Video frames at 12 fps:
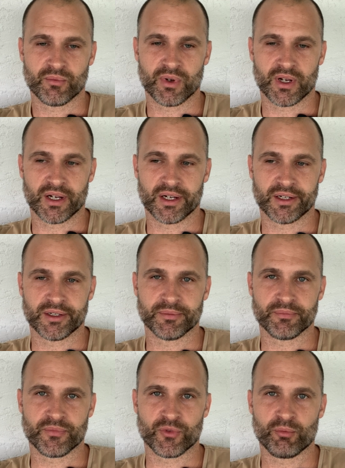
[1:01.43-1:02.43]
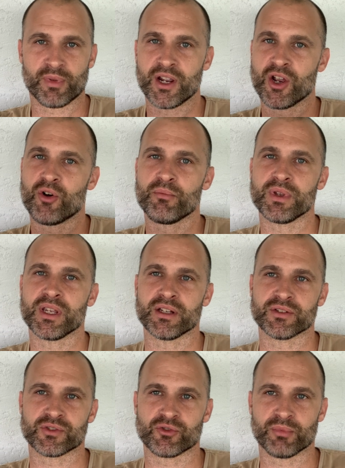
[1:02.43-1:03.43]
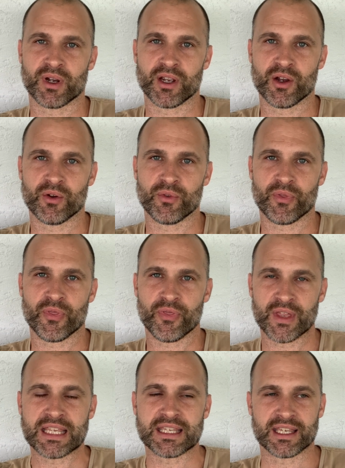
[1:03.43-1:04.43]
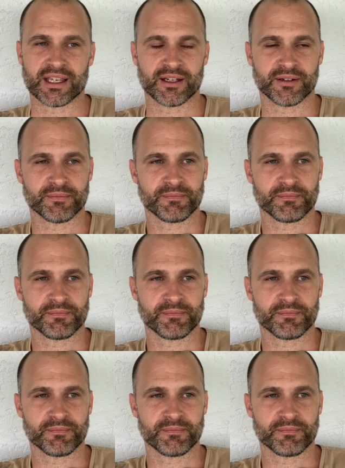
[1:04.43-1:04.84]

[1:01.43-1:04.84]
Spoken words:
through my own means, through my own thinking,